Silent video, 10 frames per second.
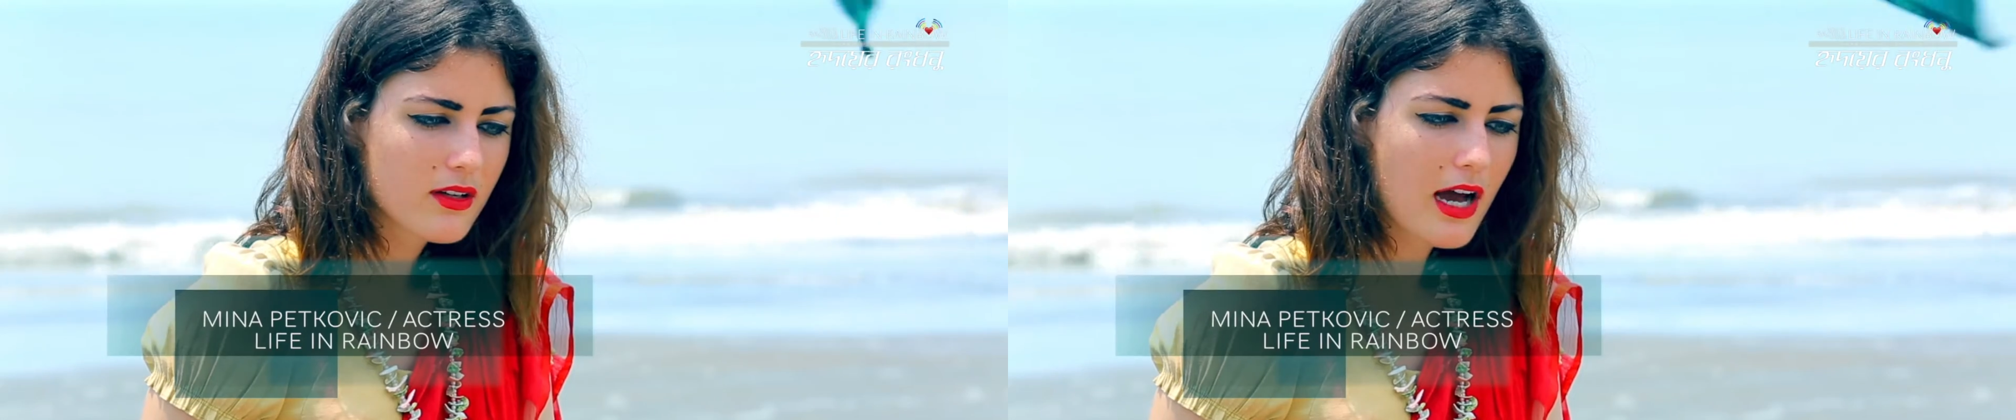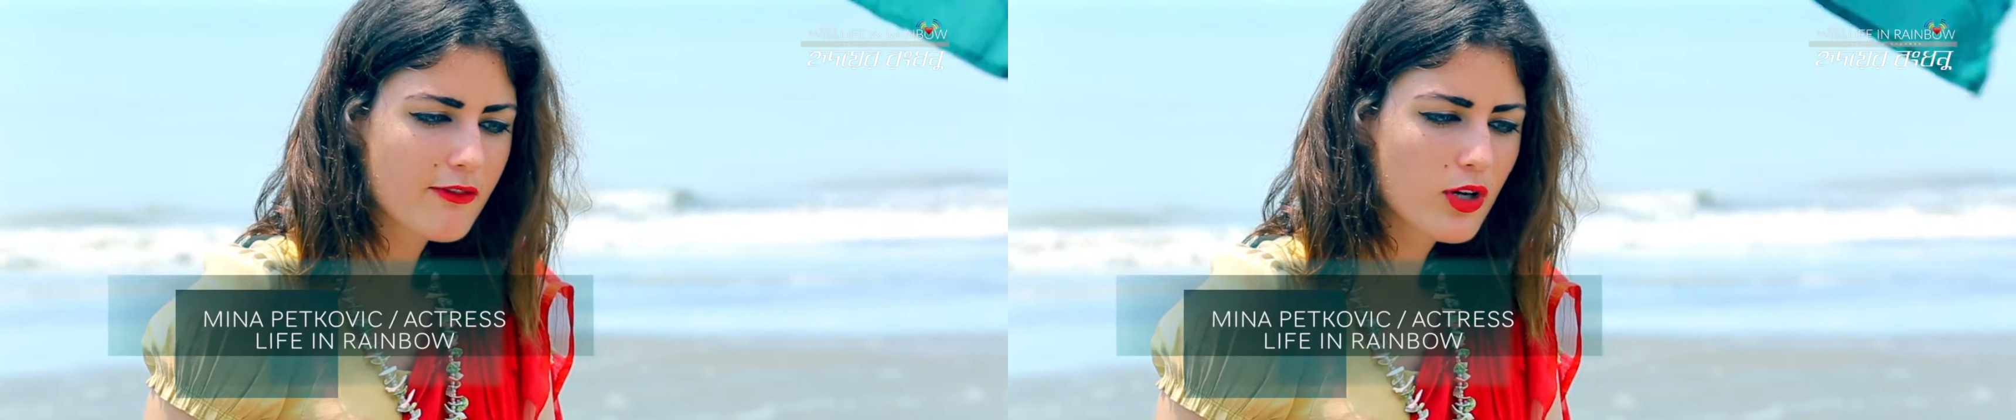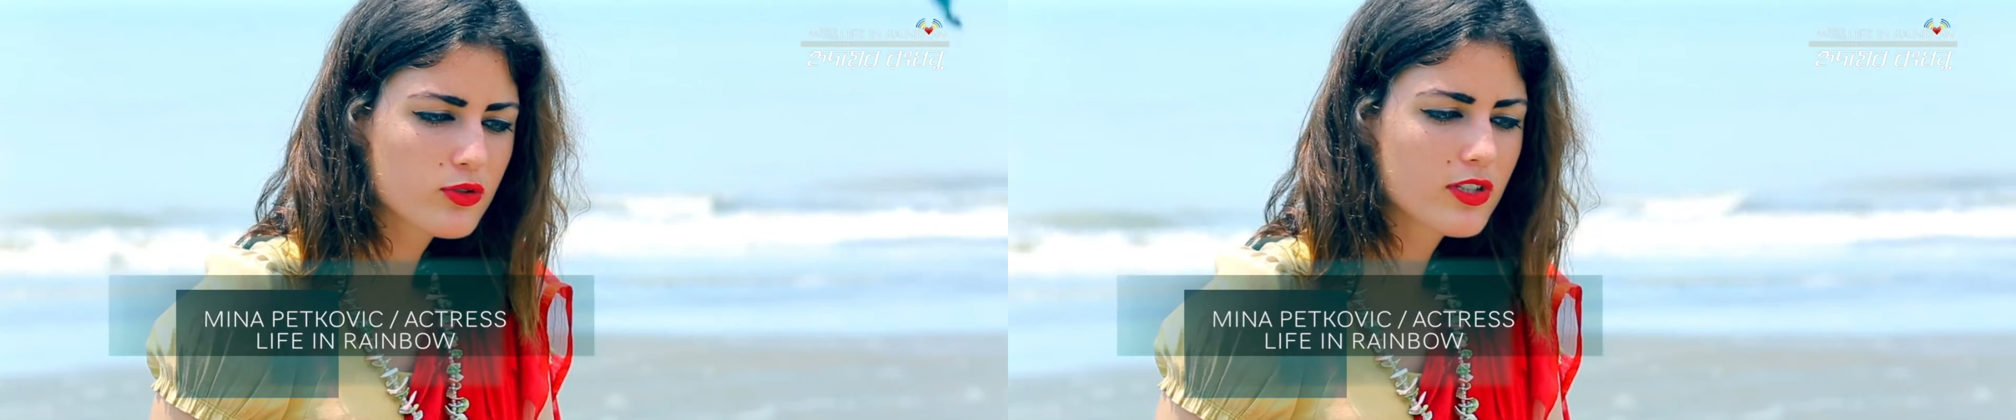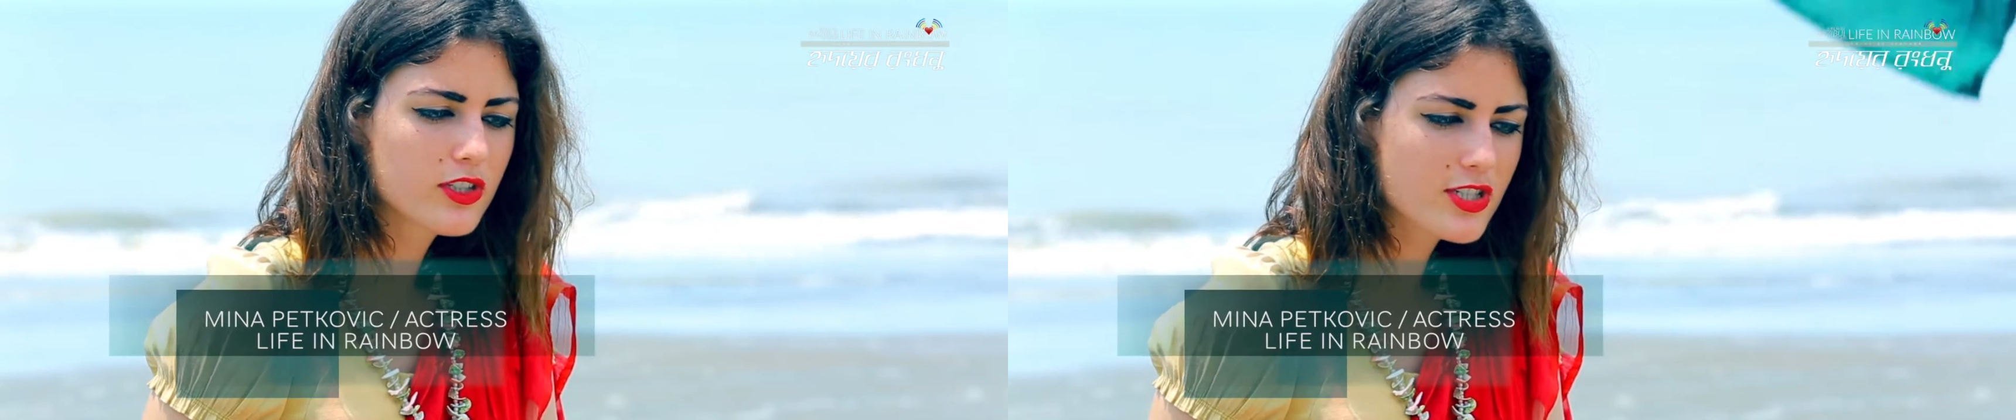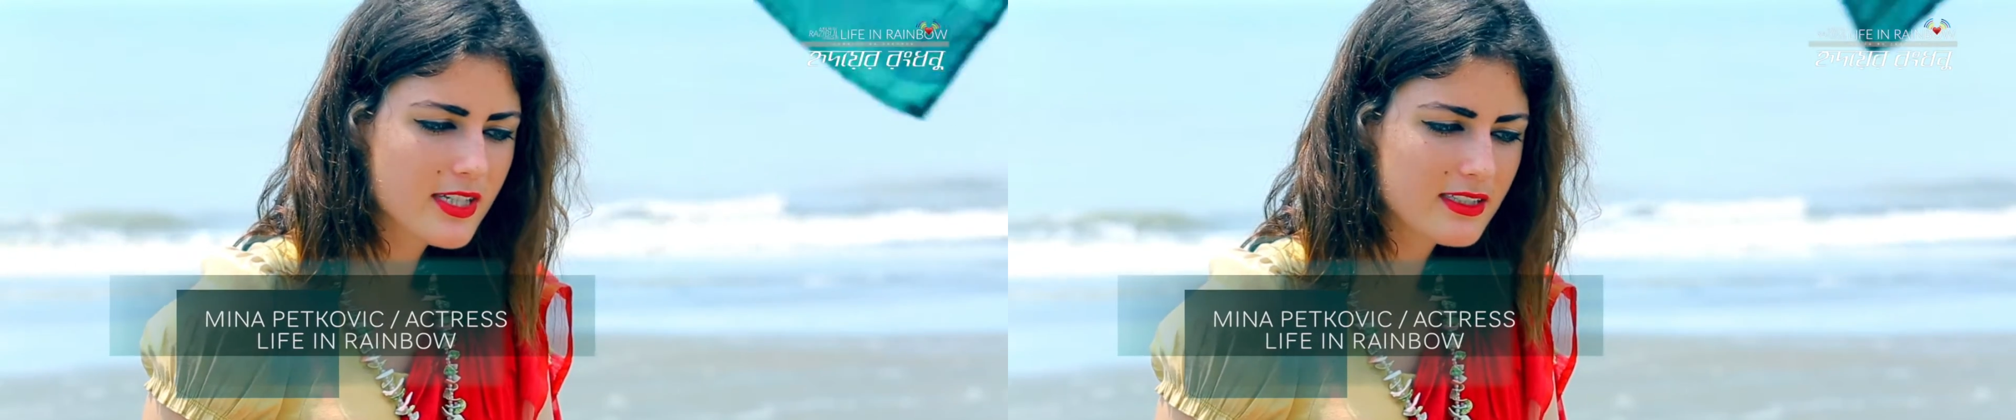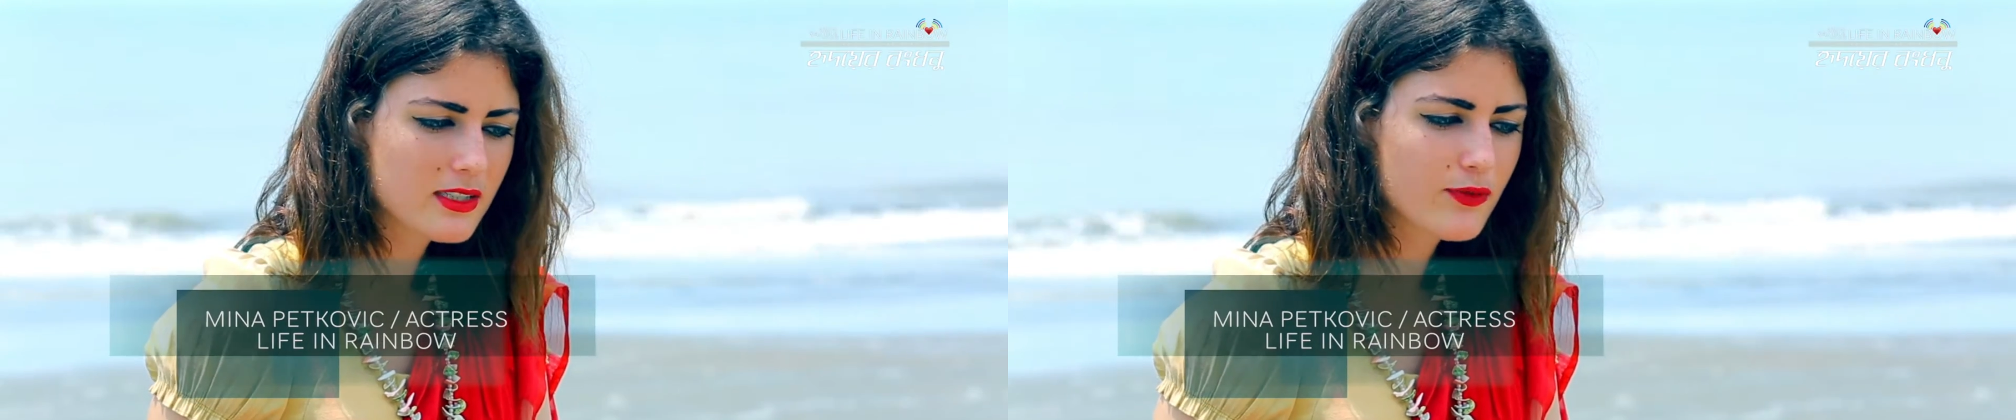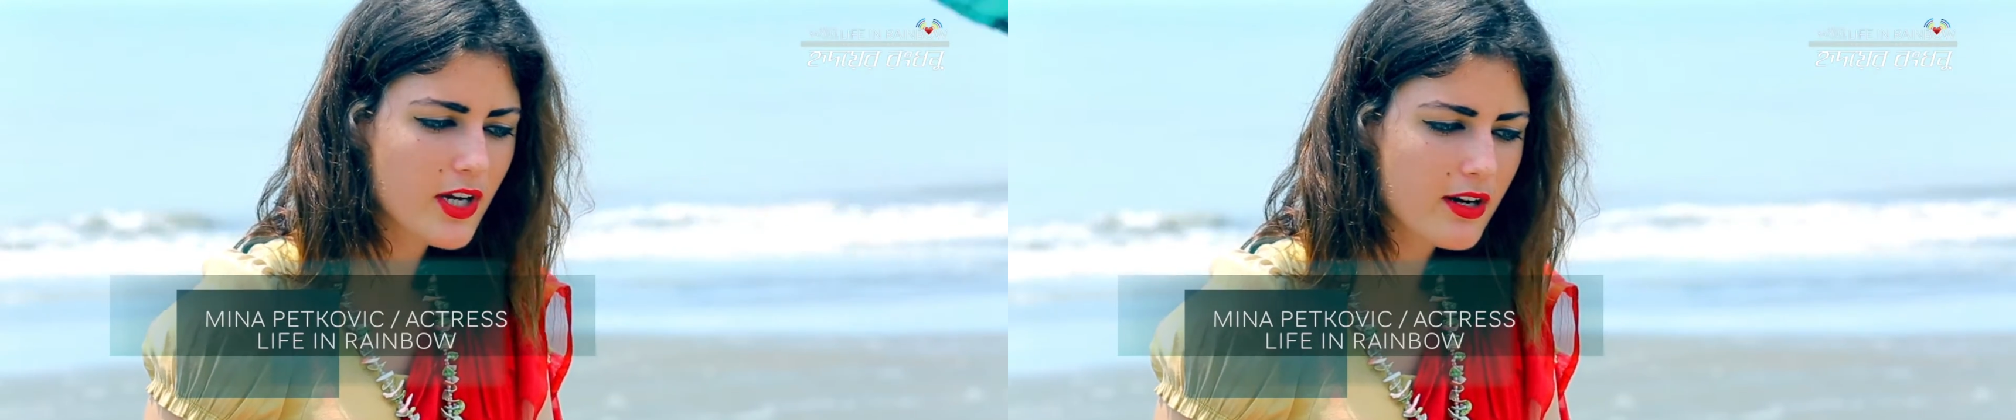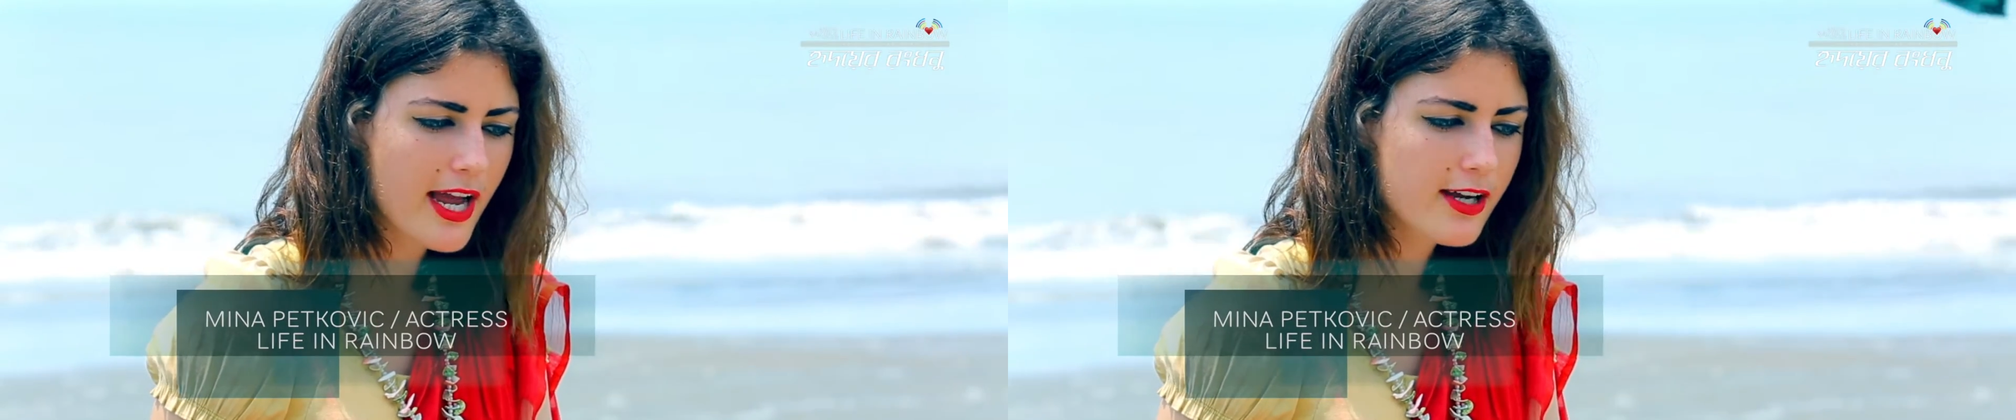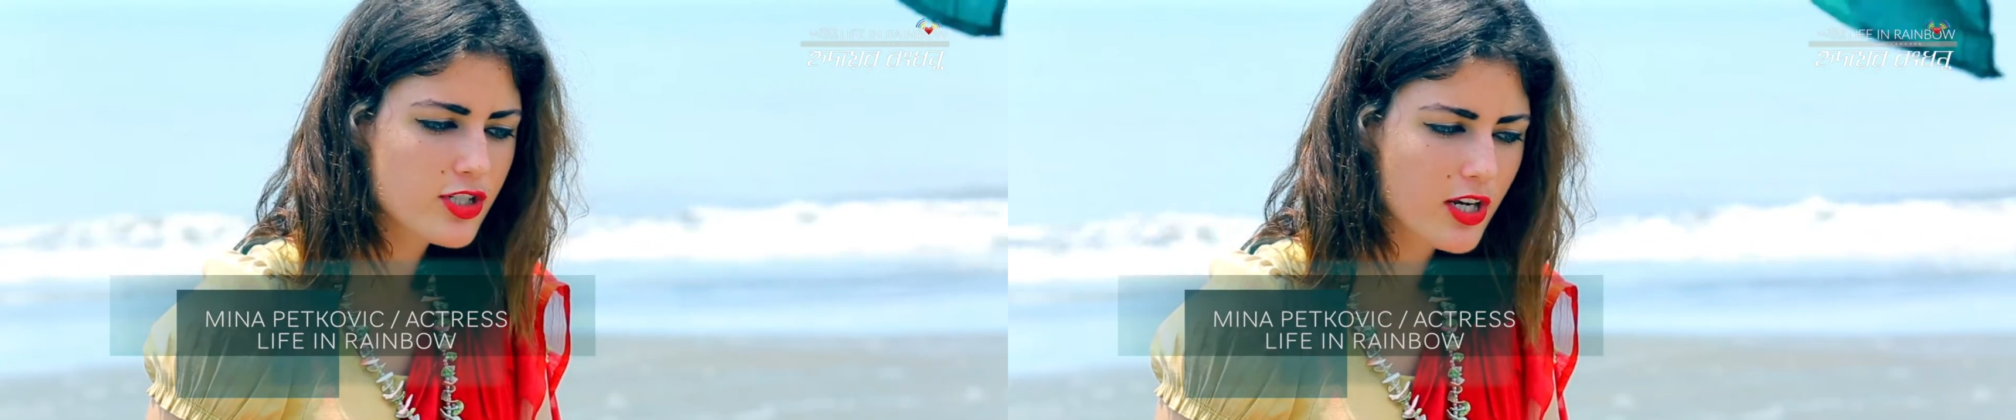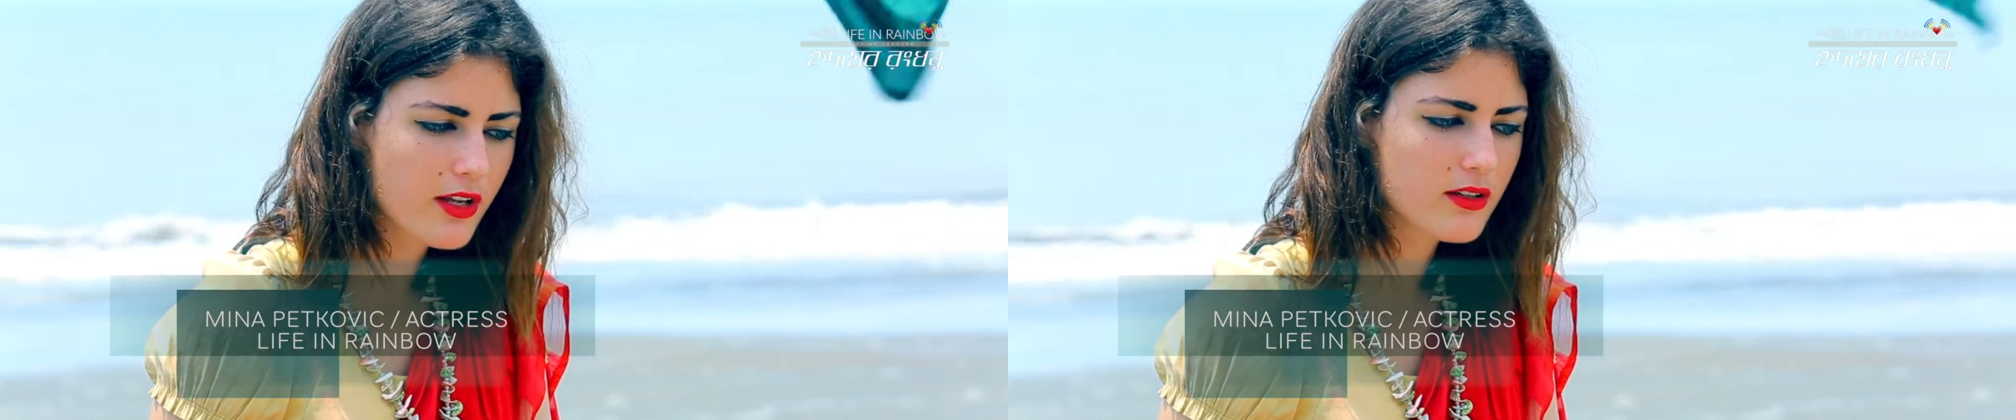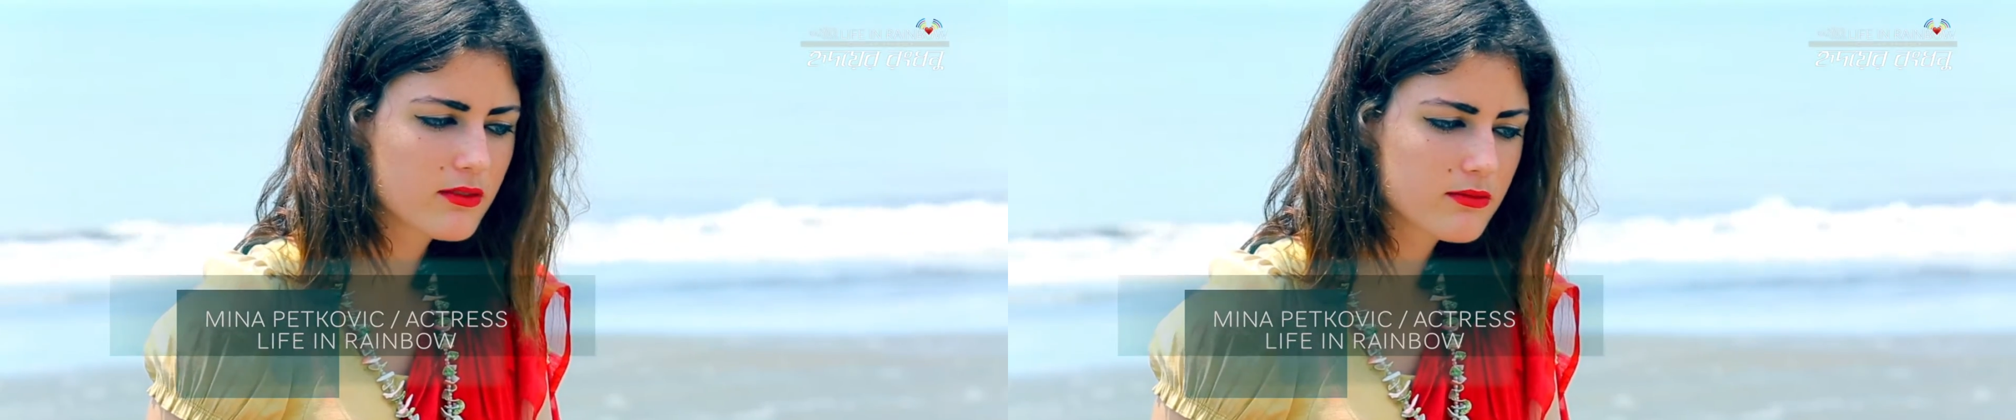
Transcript: I've got to understand that we are actually